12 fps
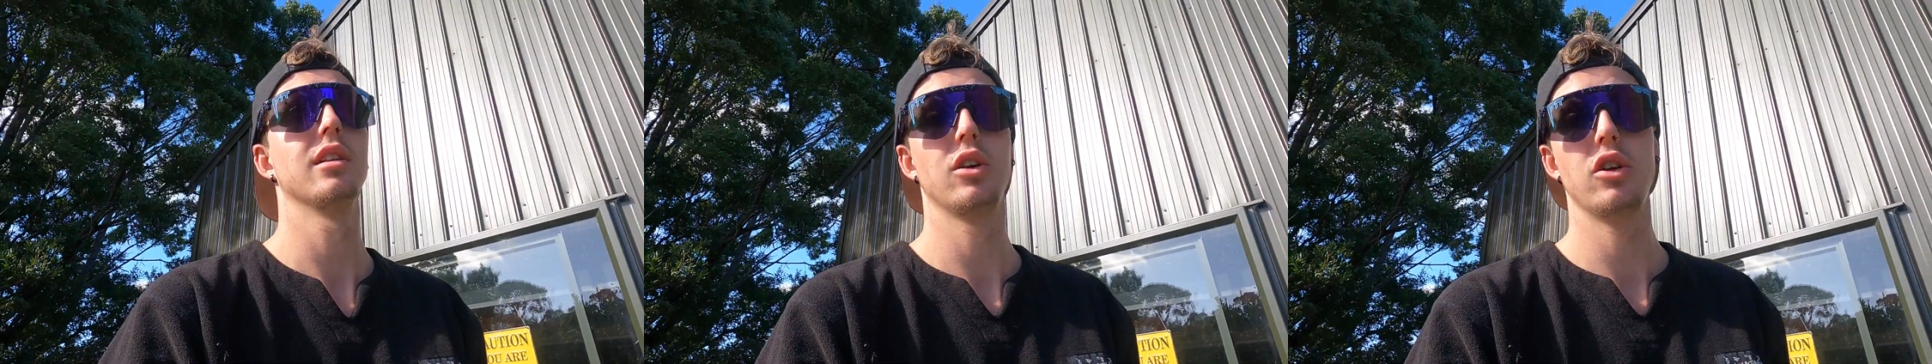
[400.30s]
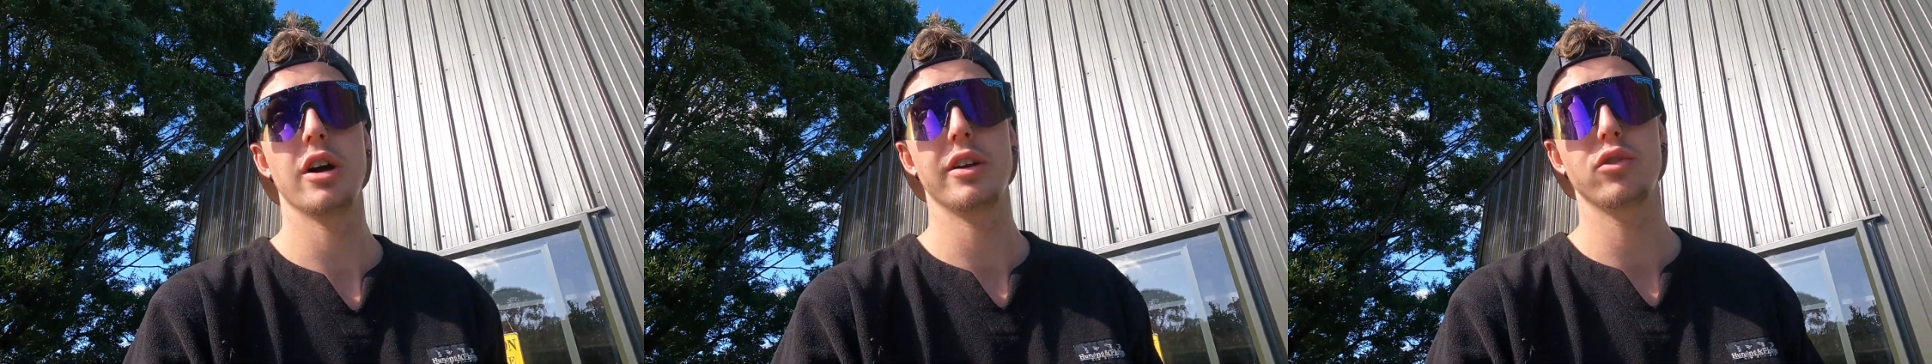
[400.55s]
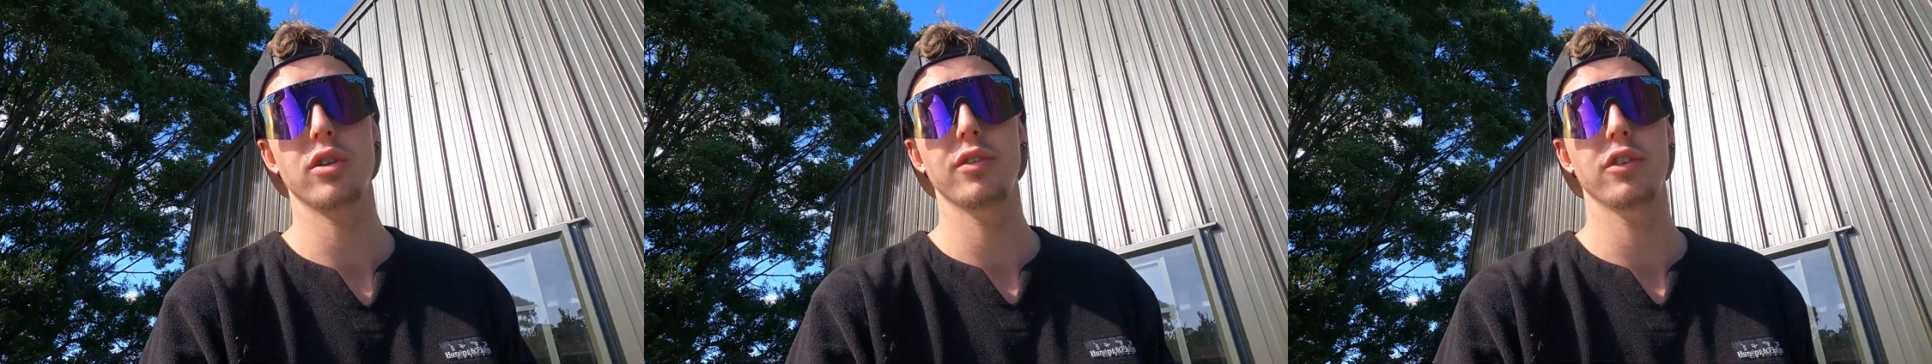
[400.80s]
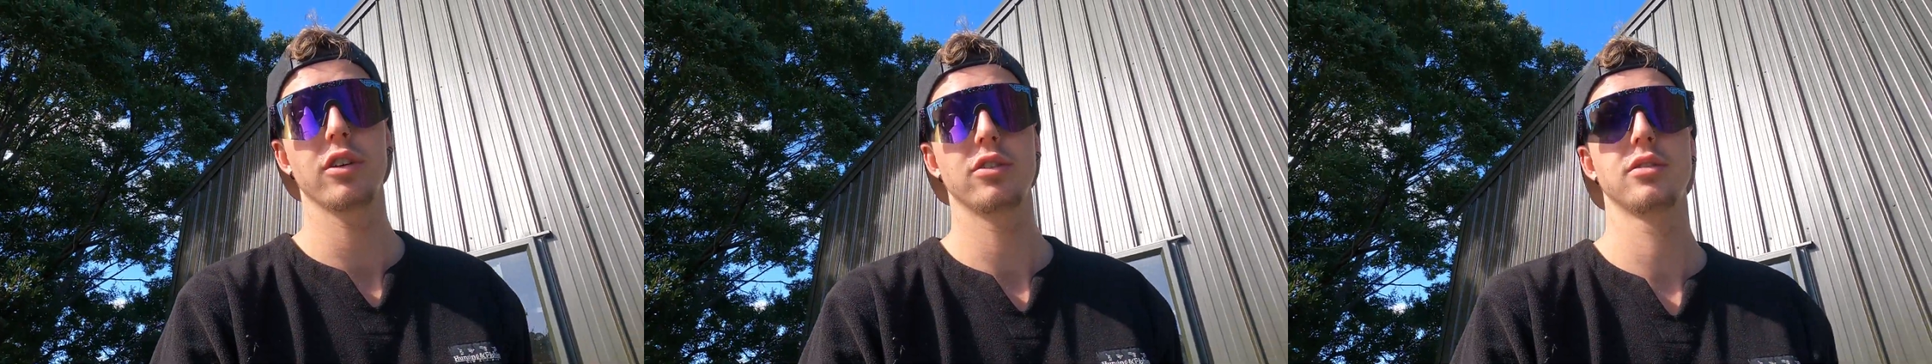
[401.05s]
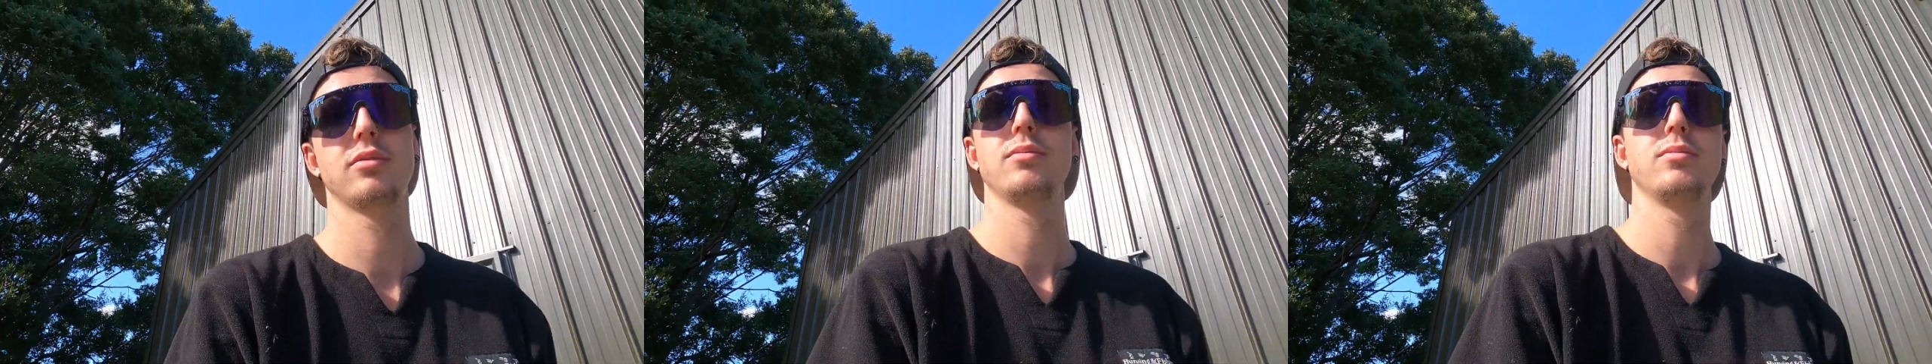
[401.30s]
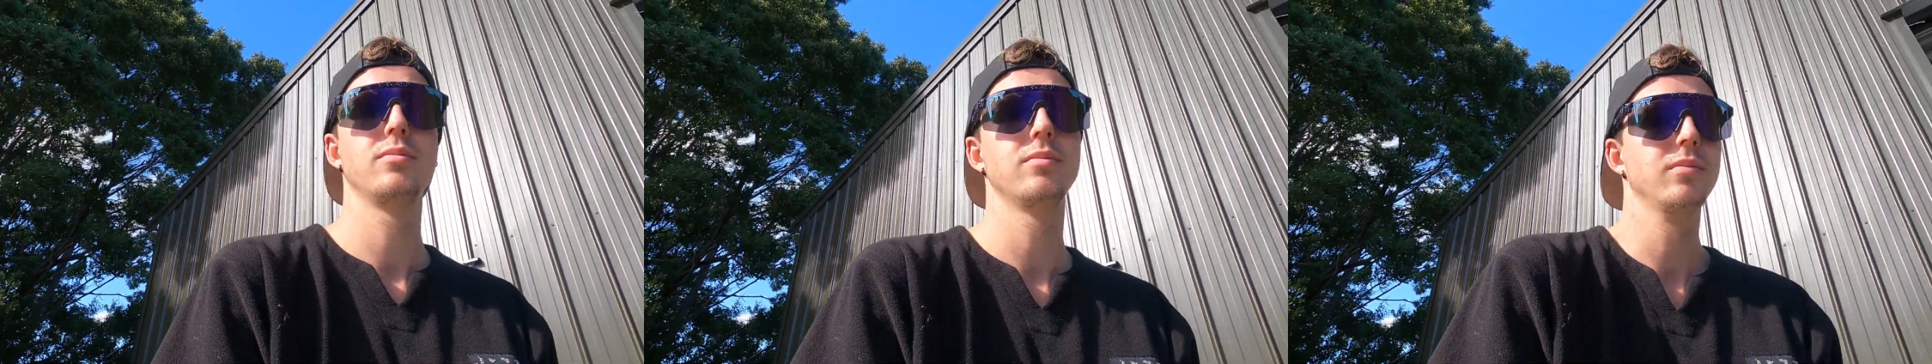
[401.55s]
learn how to drift, because
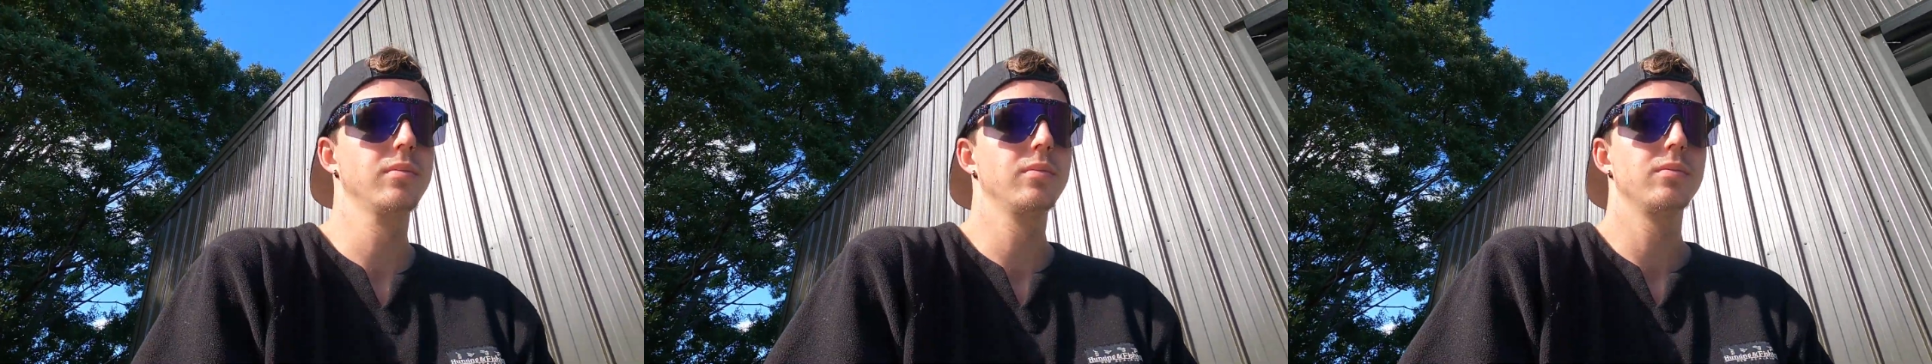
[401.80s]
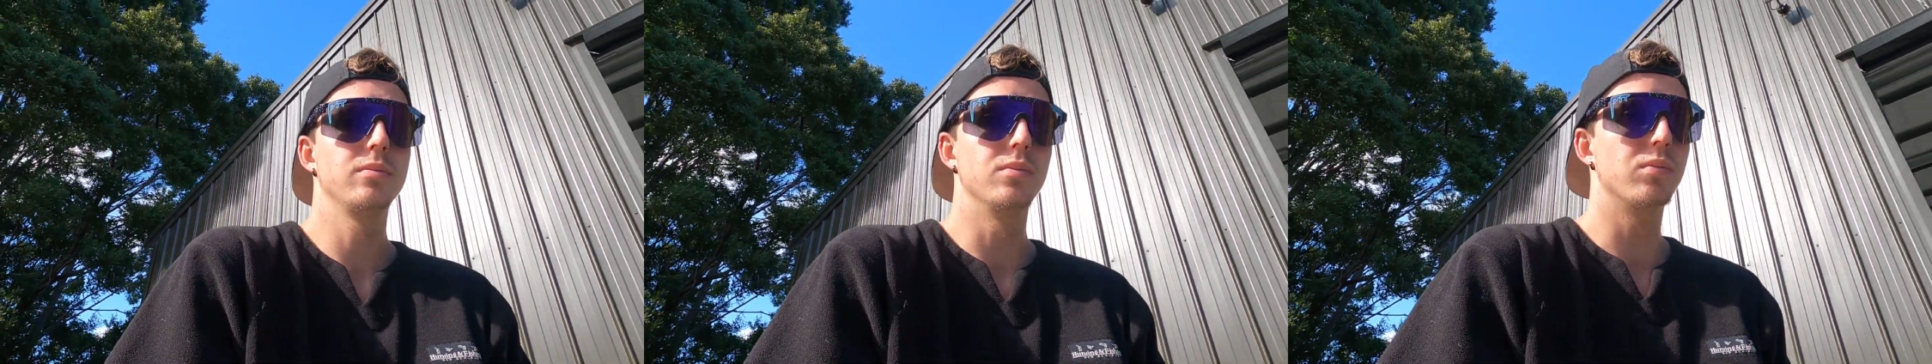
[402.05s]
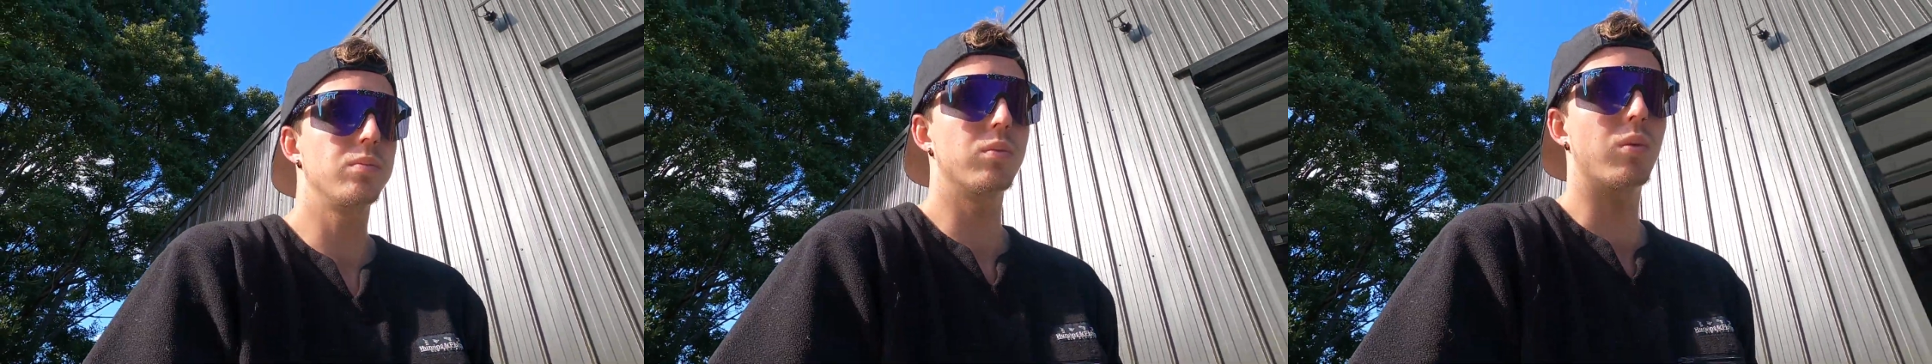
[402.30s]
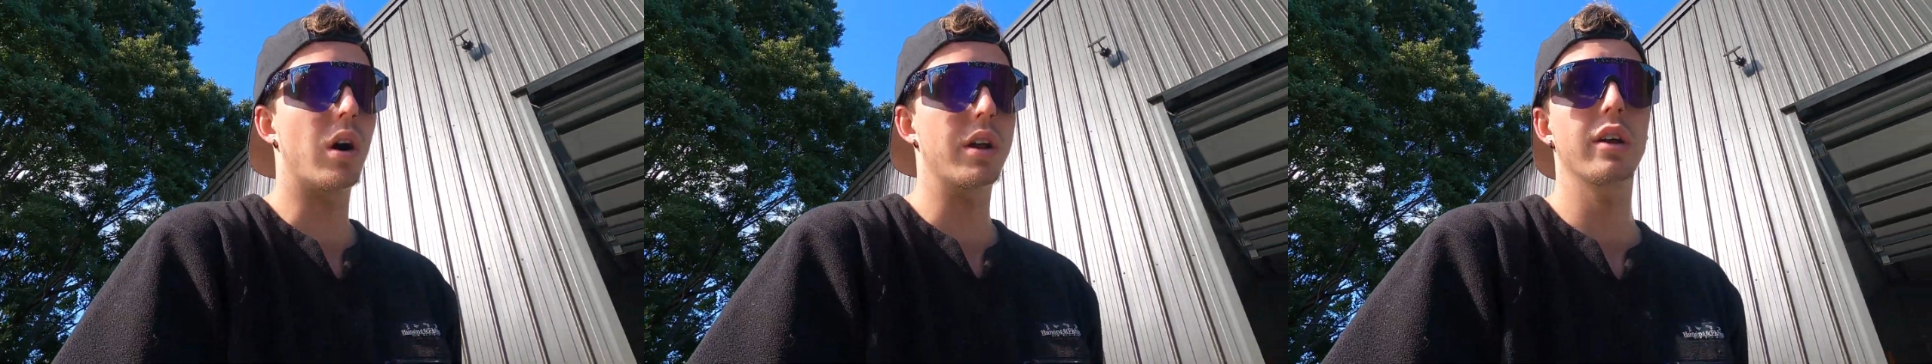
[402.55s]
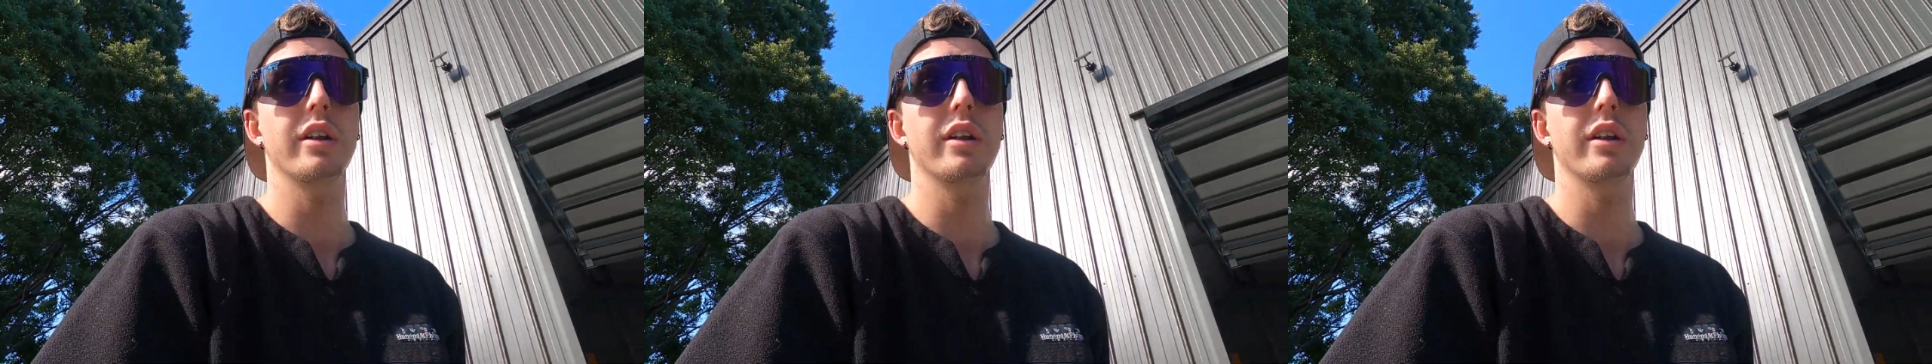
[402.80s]
why not?